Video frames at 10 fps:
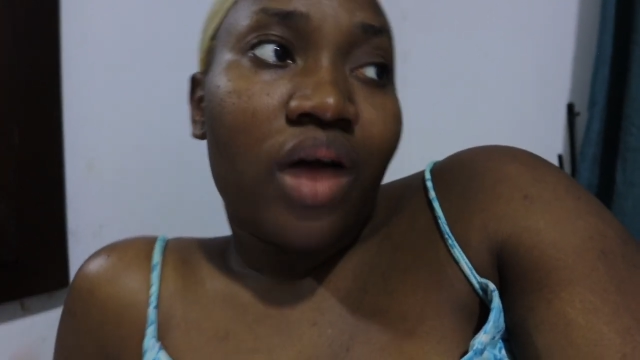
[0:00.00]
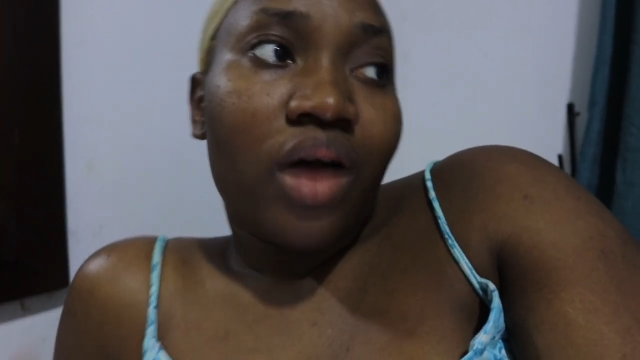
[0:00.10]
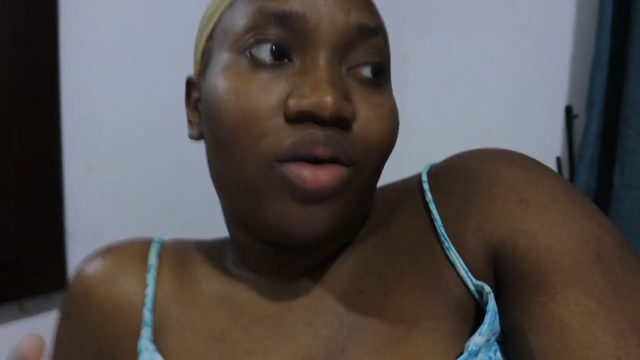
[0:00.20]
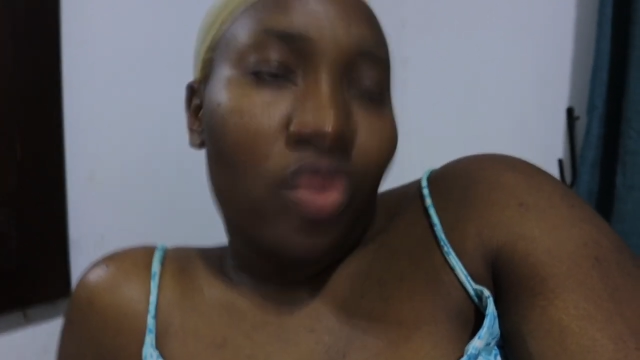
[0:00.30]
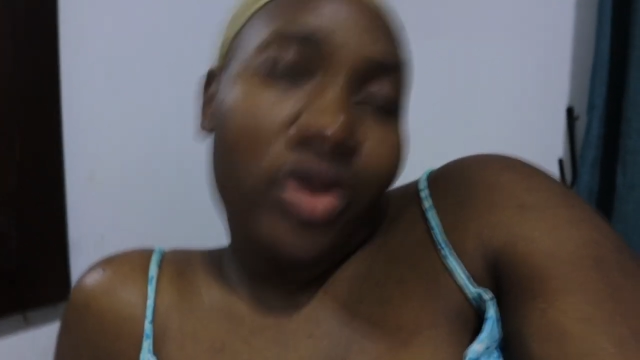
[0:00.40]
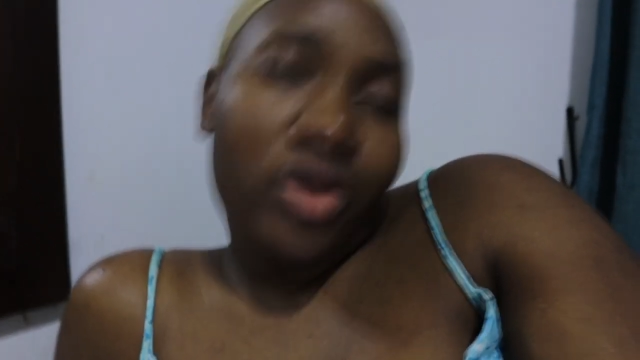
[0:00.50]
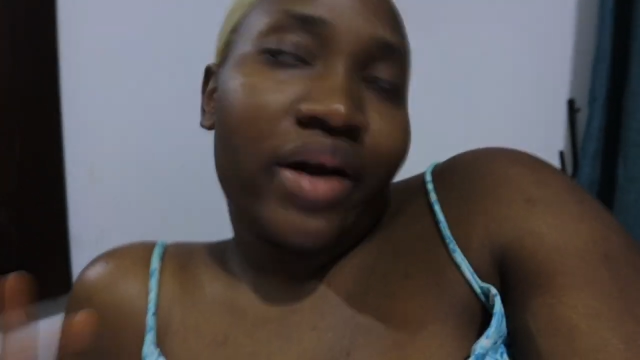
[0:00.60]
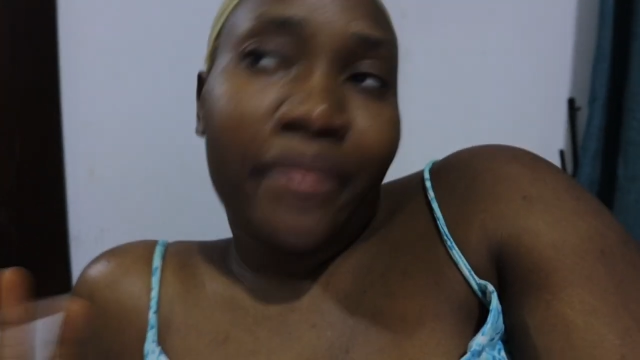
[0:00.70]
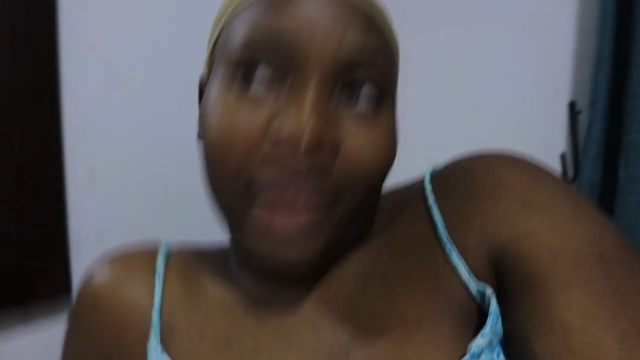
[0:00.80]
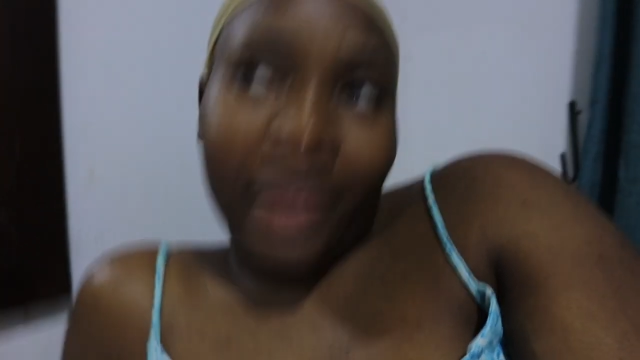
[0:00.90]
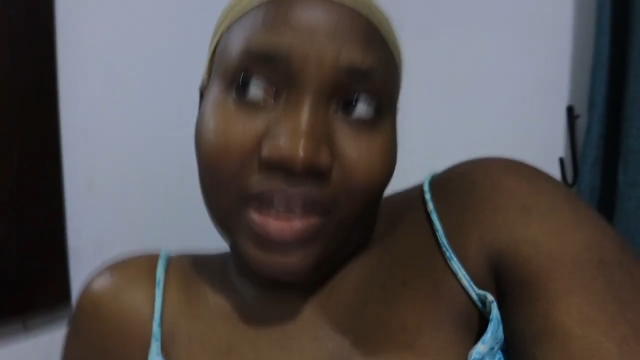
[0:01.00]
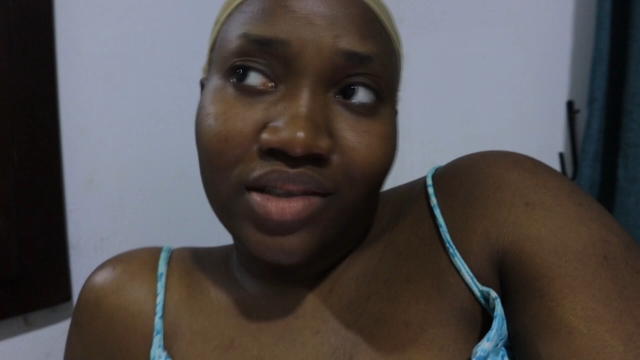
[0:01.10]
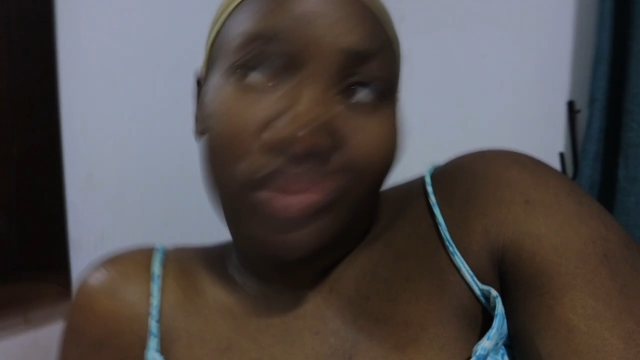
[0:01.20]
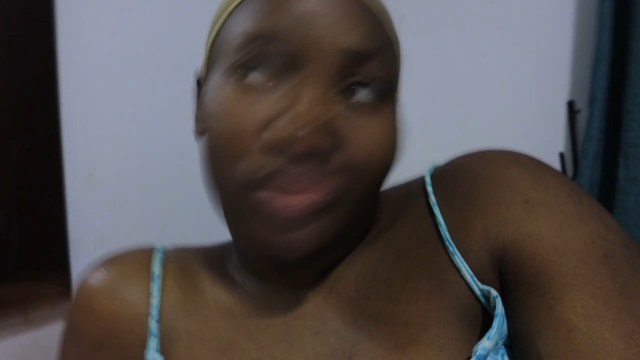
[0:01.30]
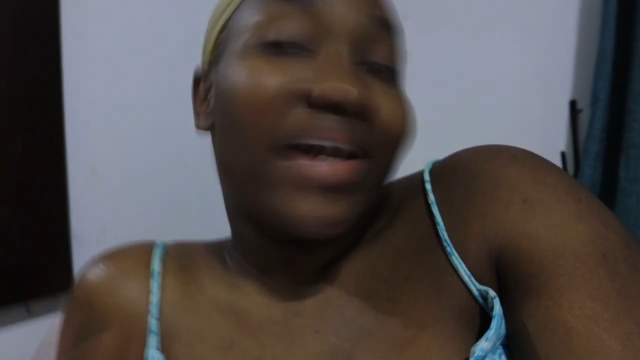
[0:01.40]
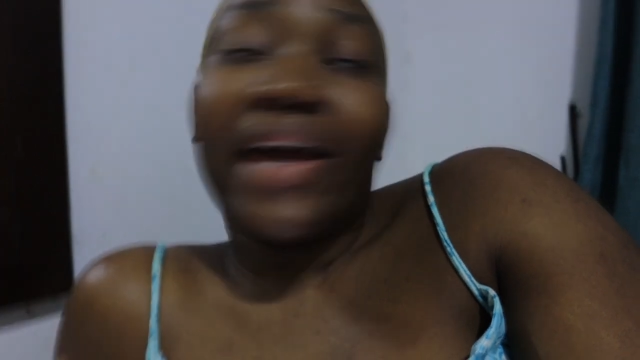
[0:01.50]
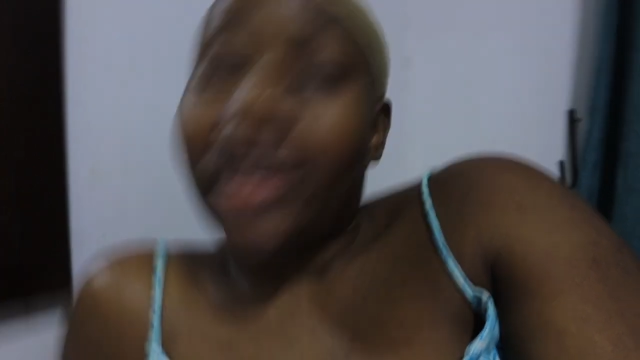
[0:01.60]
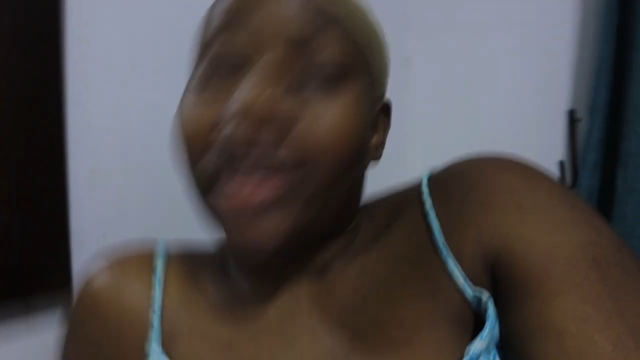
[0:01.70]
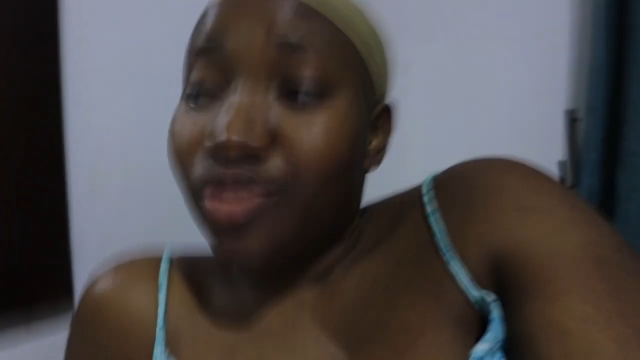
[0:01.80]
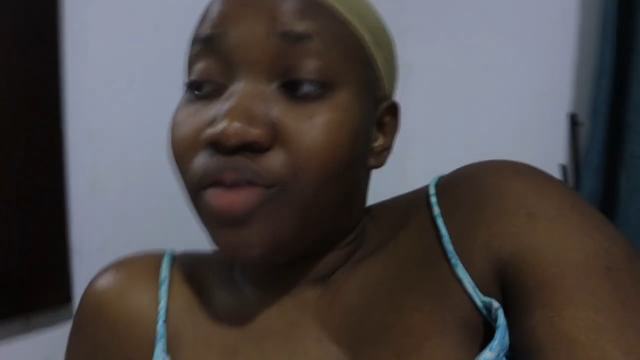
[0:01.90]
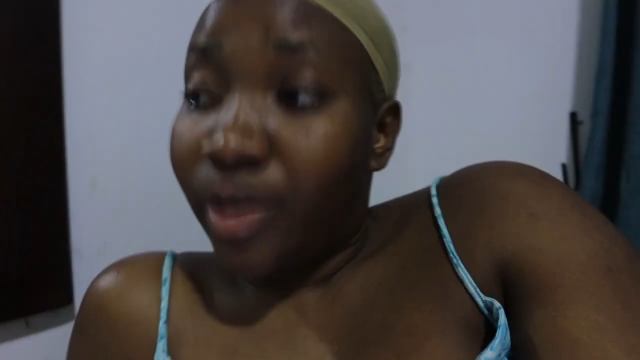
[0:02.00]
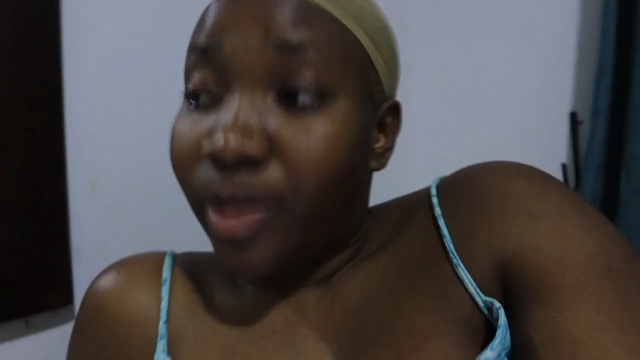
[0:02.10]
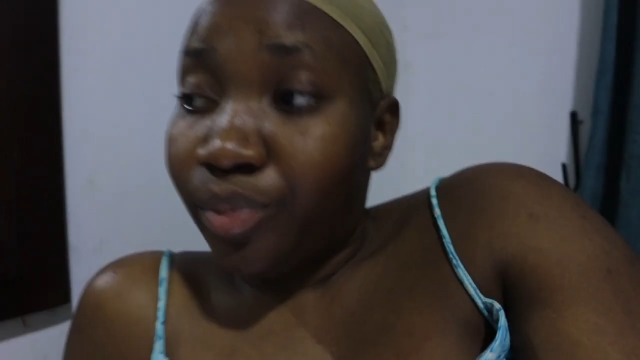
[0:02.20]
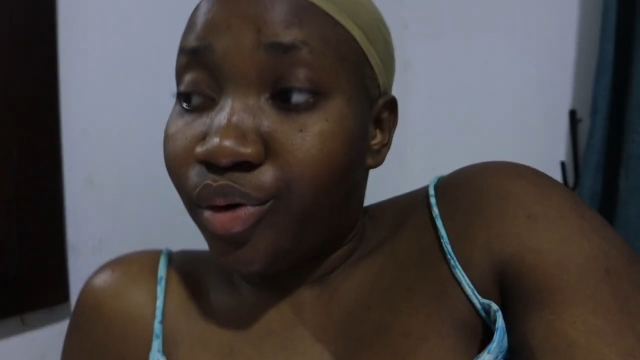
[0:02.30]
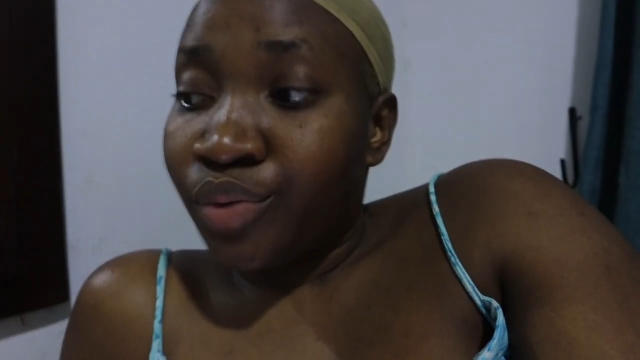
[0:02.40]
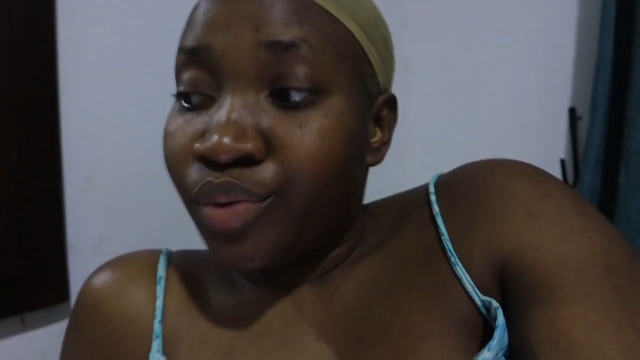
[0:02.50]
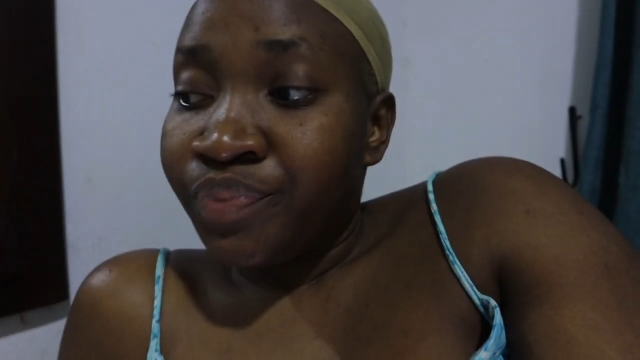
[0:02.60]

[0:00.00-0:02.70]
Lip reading: or better still, till like ending of April.